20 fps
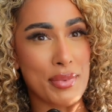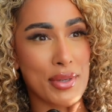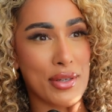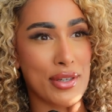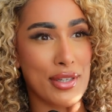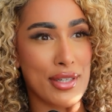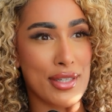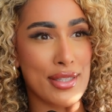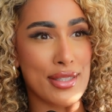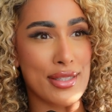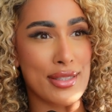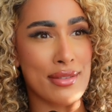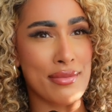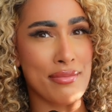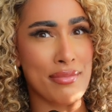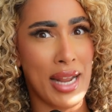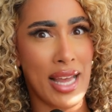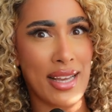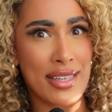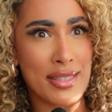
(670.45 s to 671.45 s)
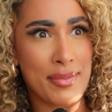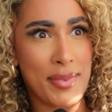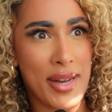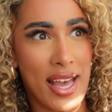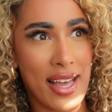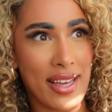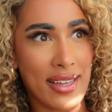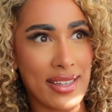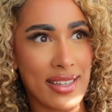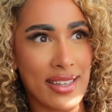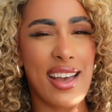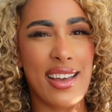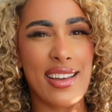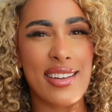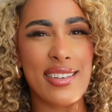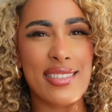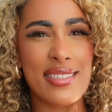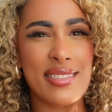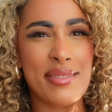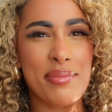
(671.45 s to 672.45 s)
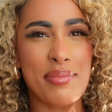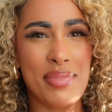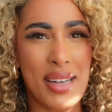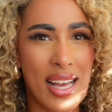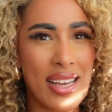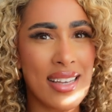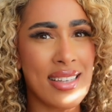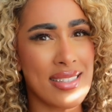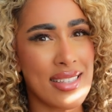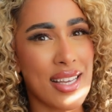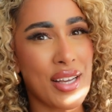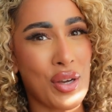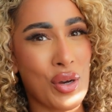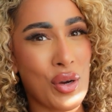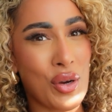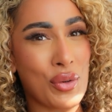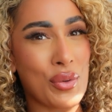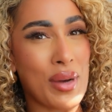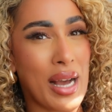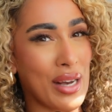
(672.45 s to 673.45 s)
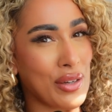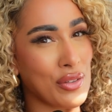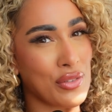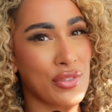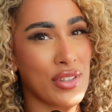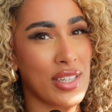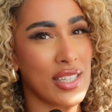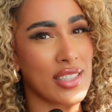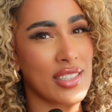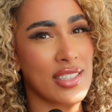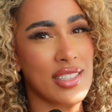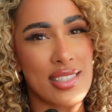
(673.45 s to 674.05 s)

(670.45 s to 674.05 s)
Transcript: because black is black and black is like a whole outfit.